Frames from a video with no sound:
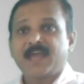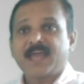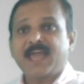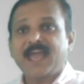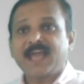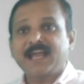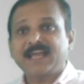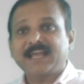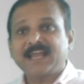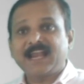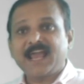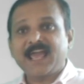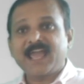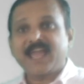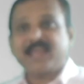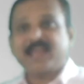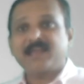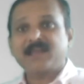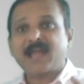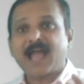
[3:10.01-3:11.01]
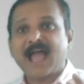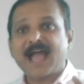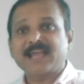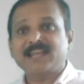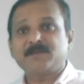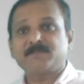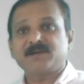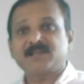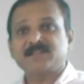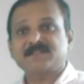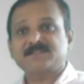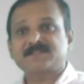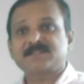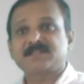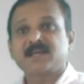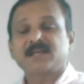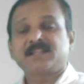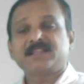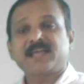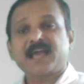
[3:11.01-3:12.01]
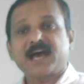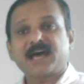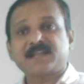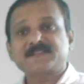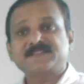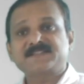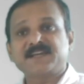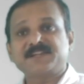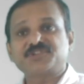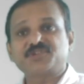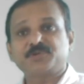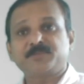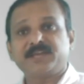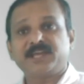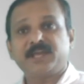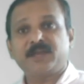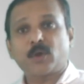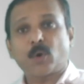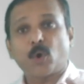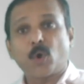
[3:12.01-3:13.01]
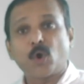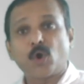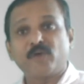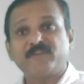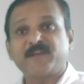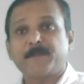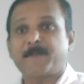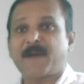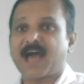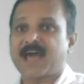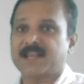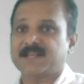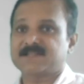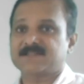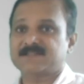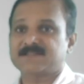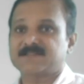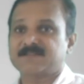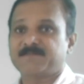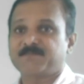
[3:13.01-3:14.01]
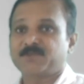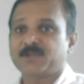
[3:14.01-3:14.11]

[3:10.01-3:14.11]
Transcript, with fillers: Egg-laying animals, they are said to be oviparous.